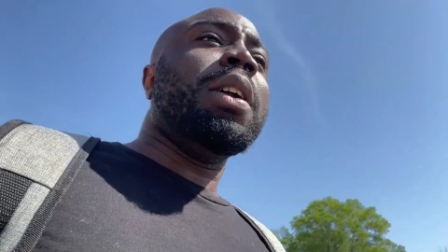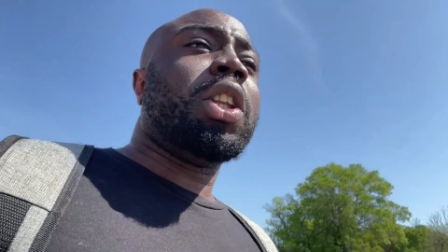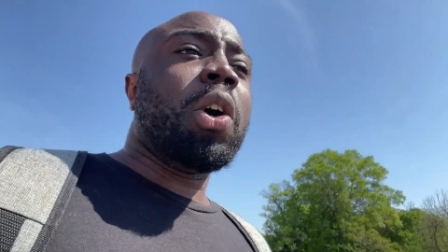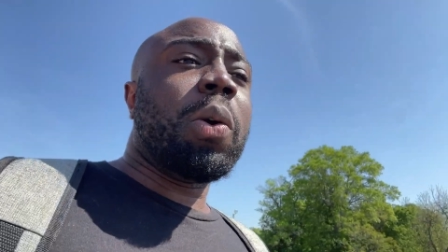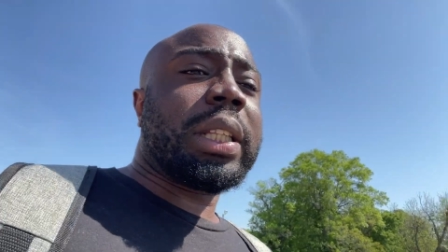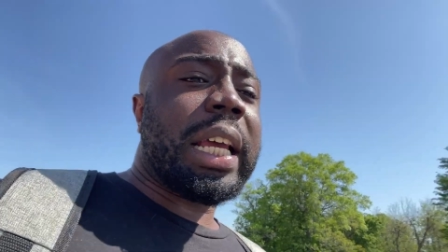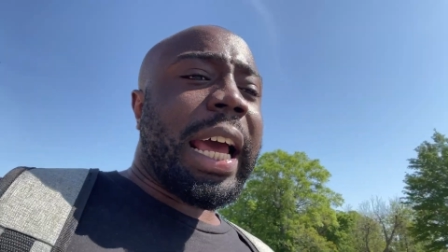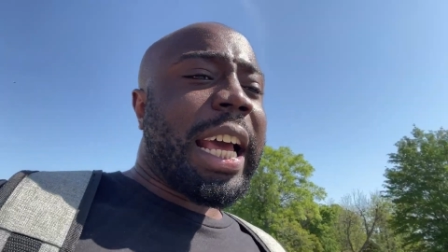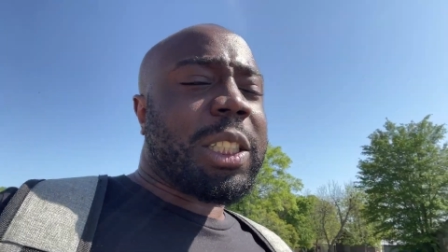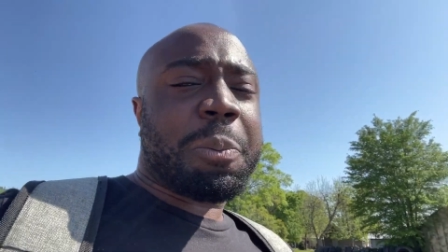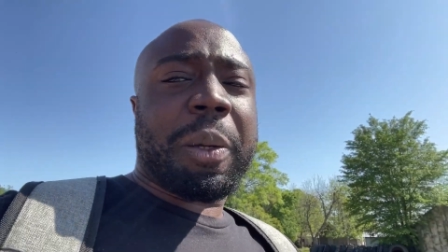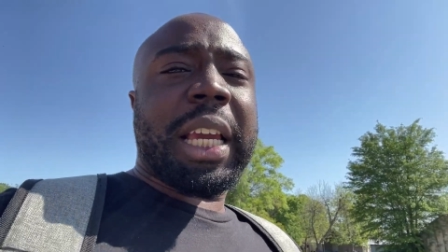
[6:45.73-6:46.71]
to do with the
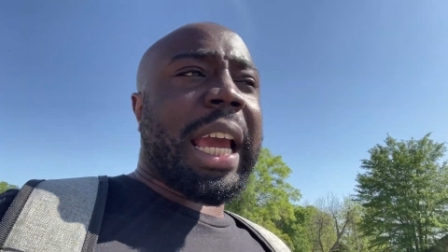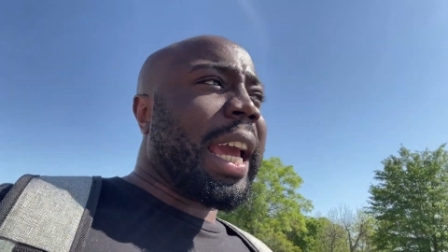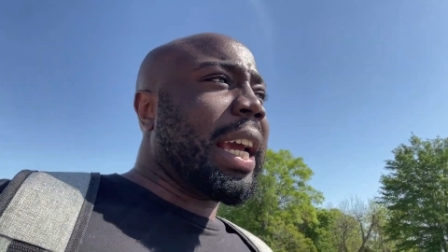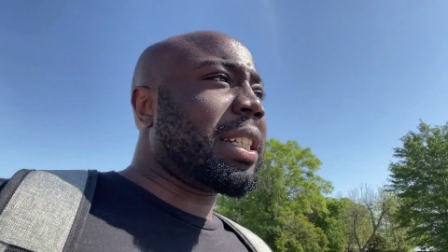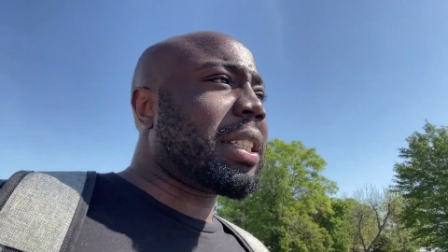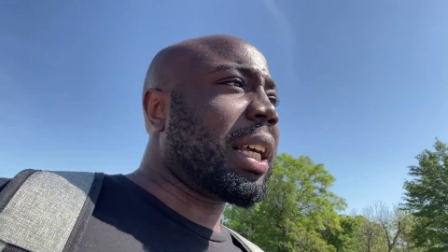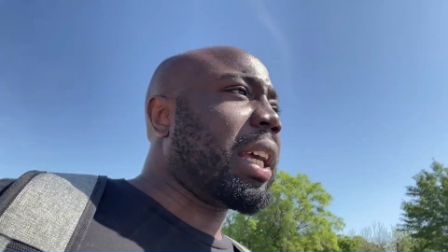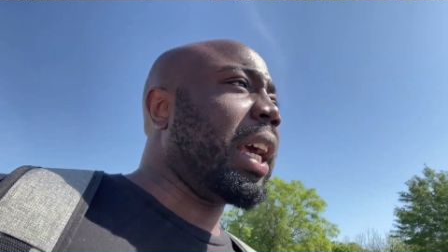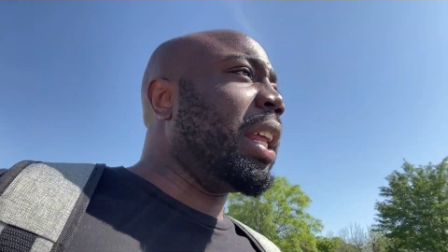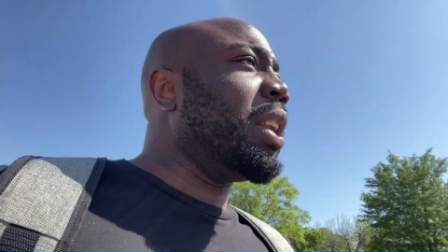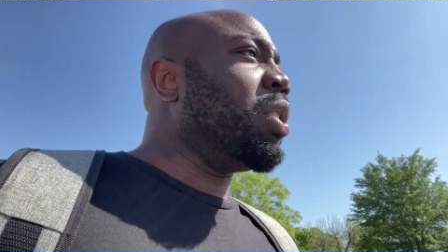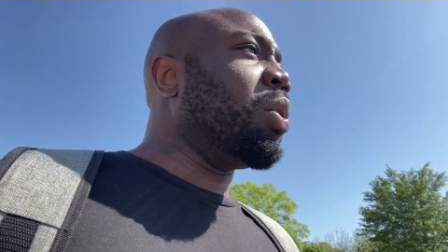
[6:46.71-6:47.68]
SPAs
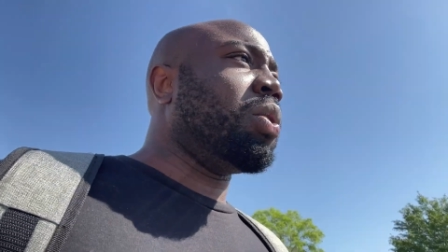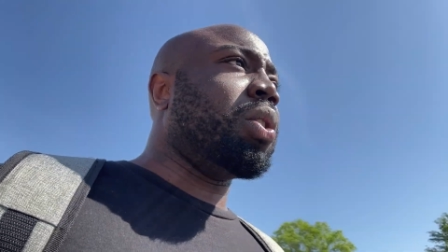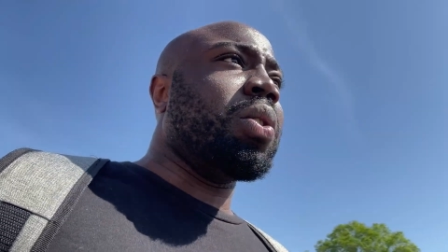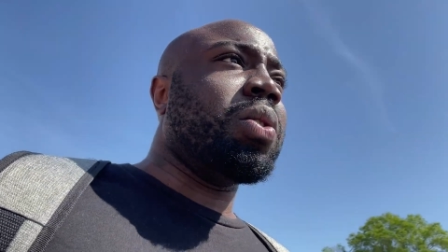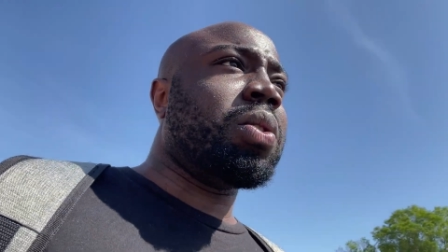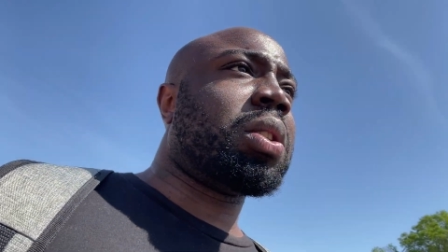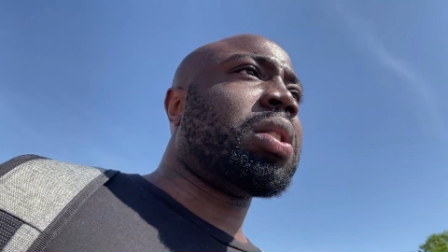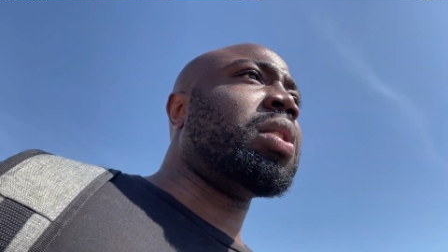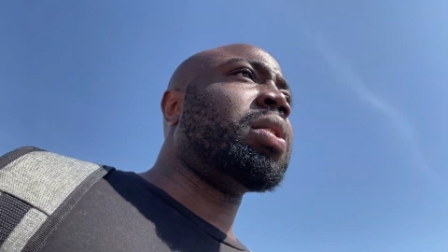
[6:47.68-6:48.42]
and the new dudes